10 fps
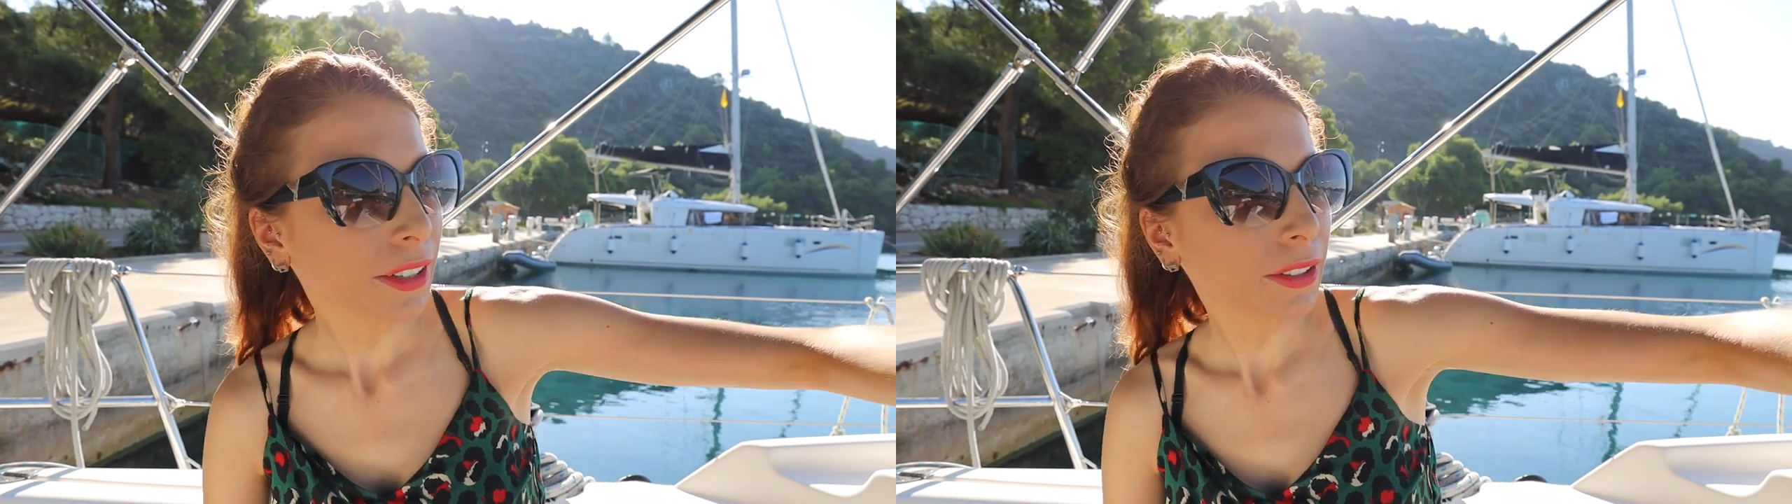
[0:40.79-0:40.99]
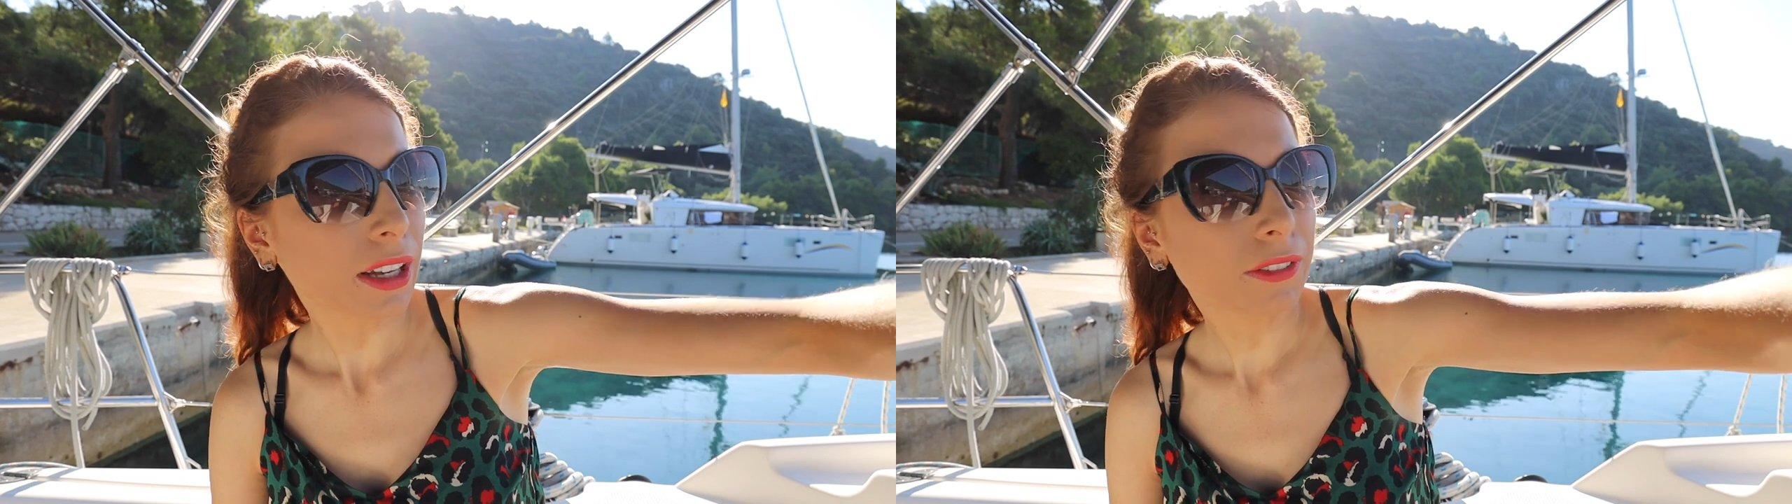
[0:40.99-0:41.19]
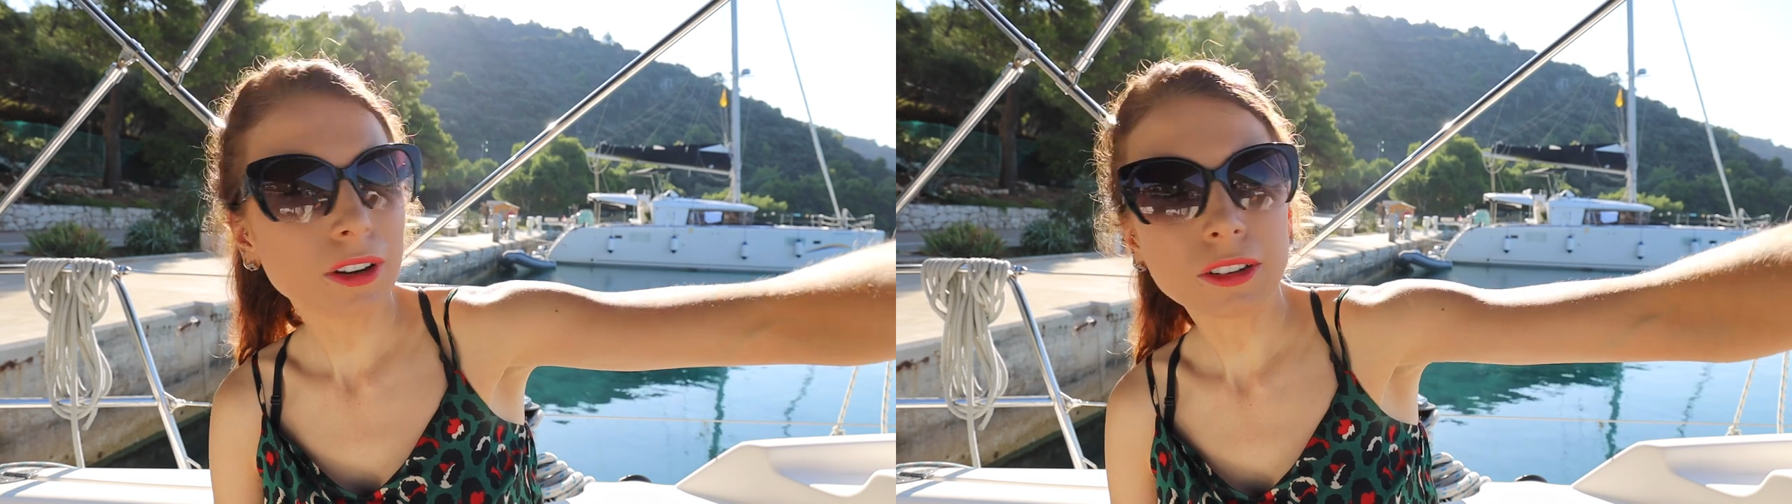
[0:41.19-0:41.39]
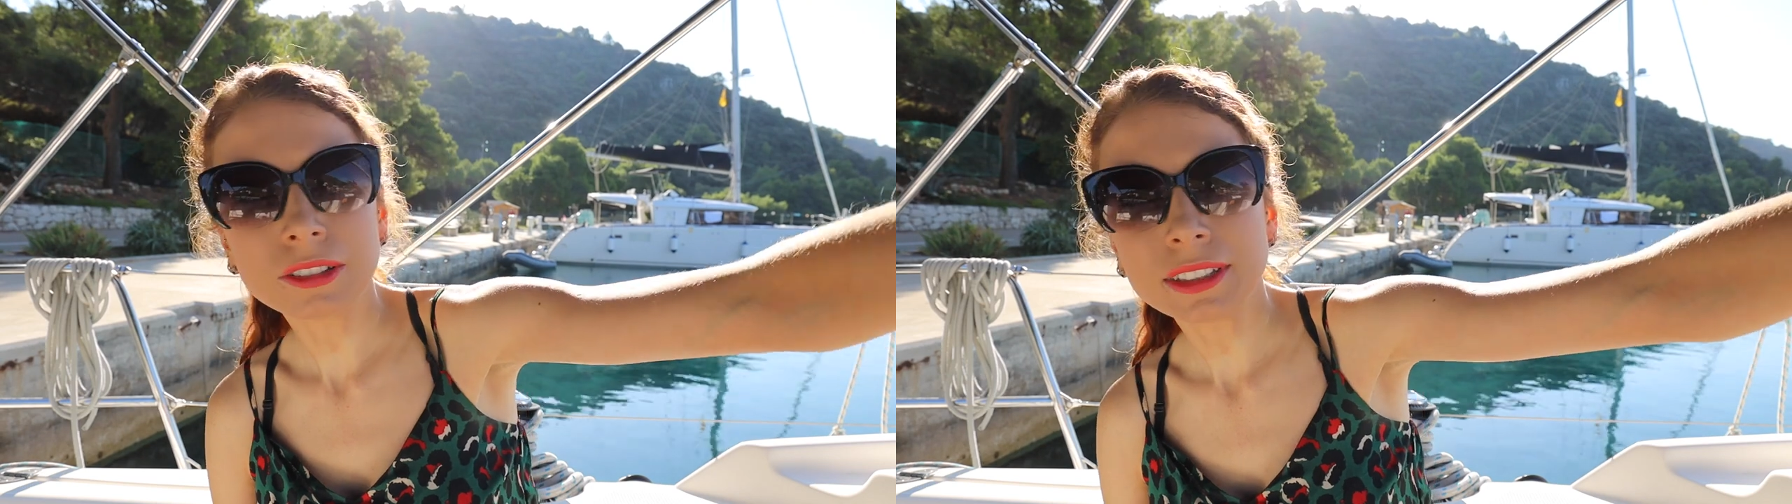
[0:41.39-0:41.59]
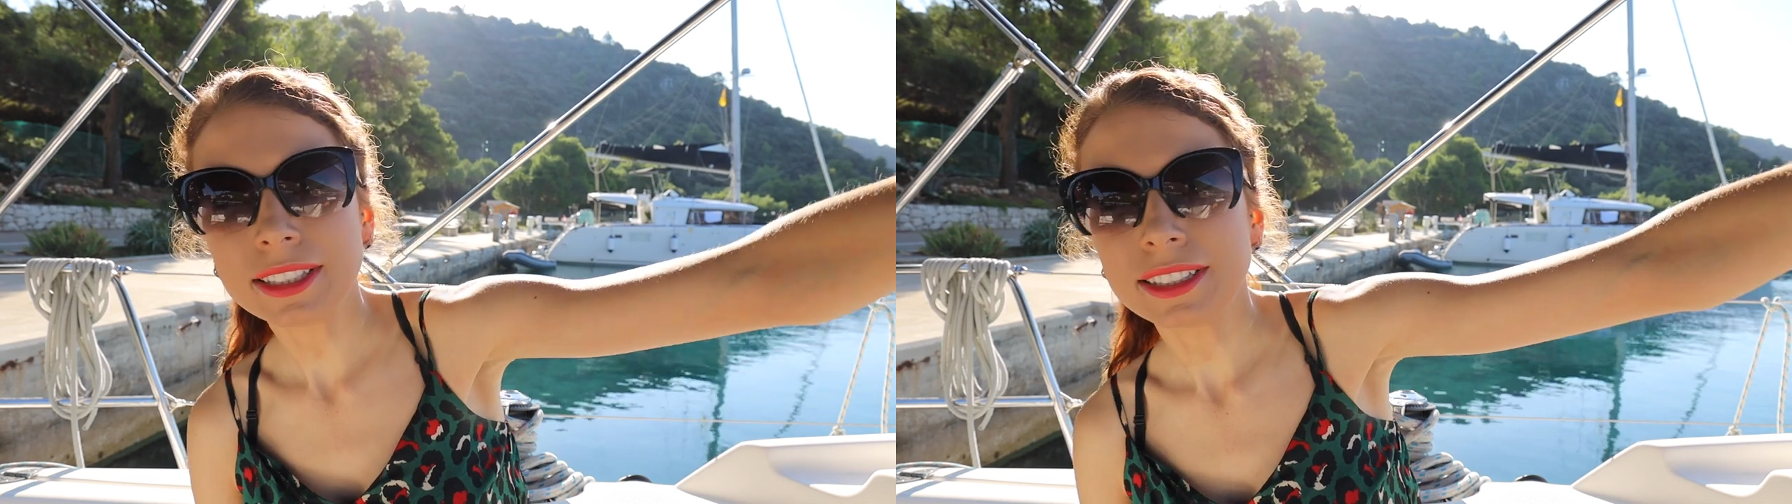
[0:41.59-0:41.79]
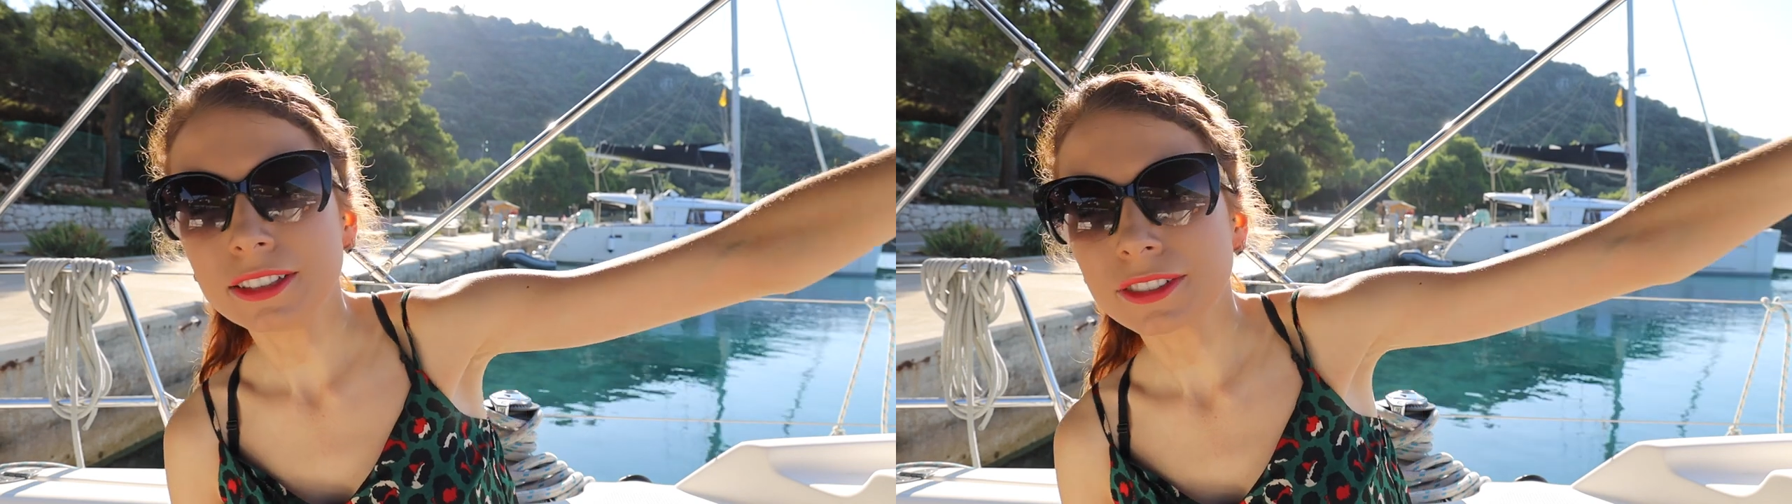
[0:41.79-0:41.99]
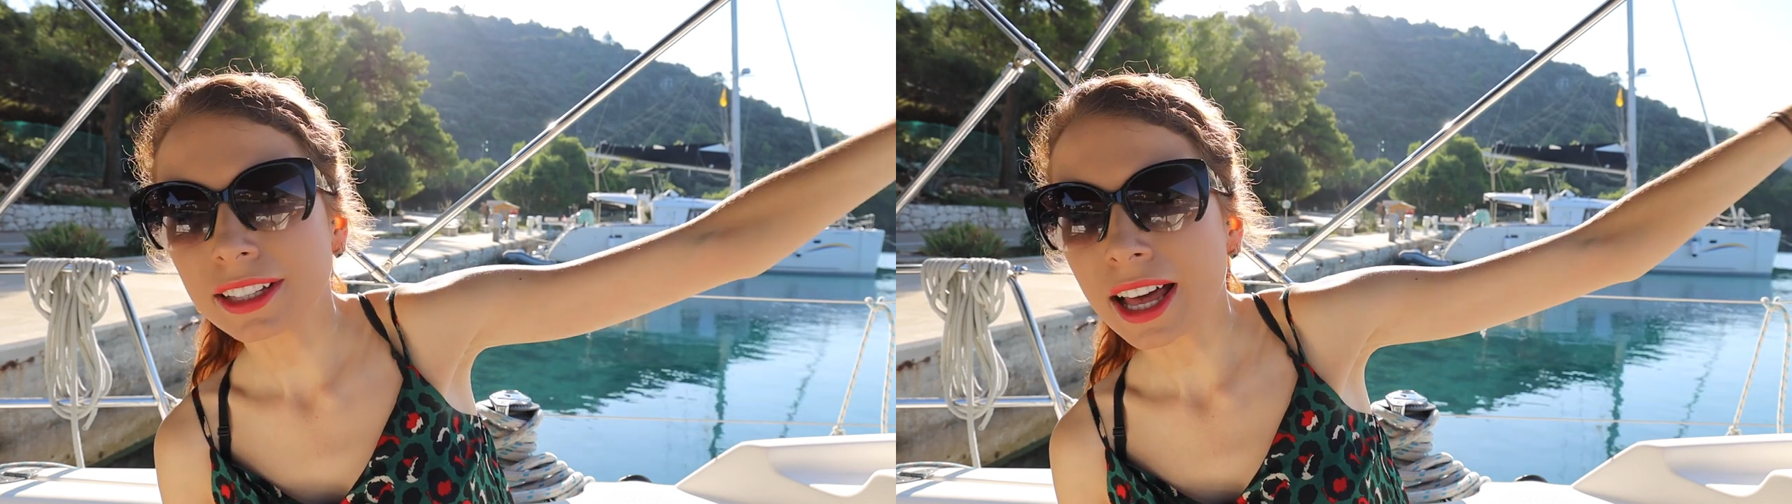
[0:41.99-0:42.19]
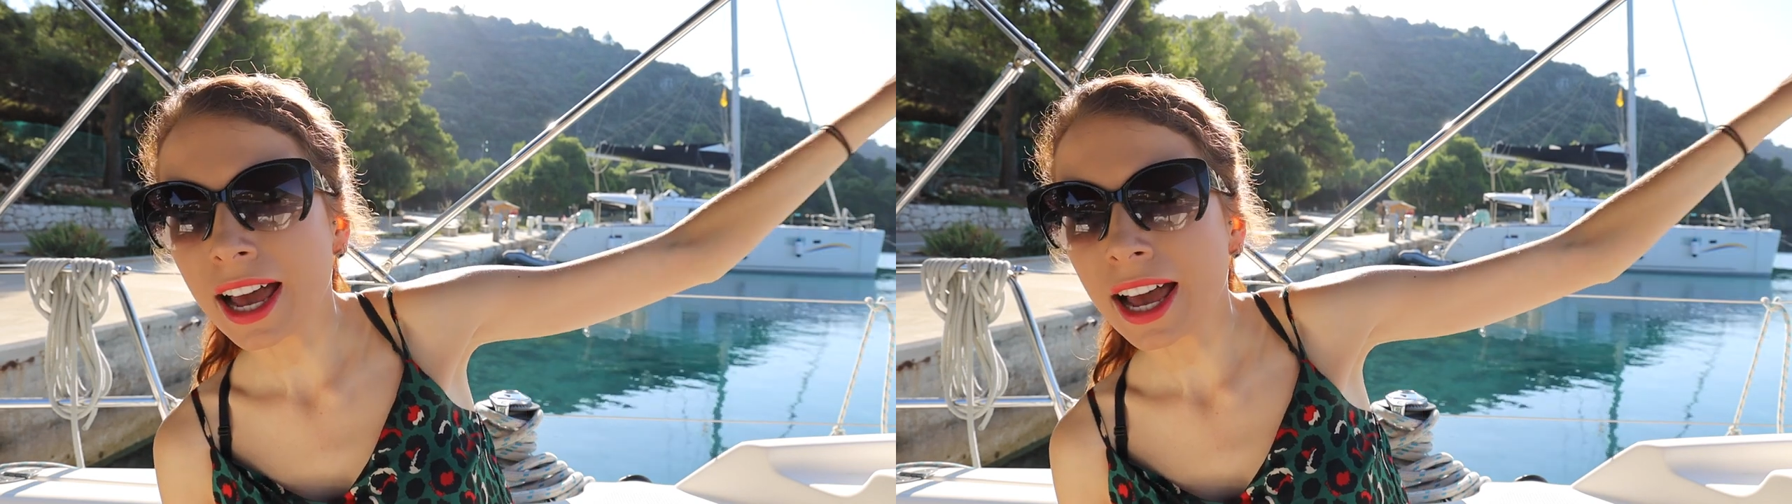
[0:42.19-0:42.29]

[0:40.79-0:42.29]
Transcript: You have all these different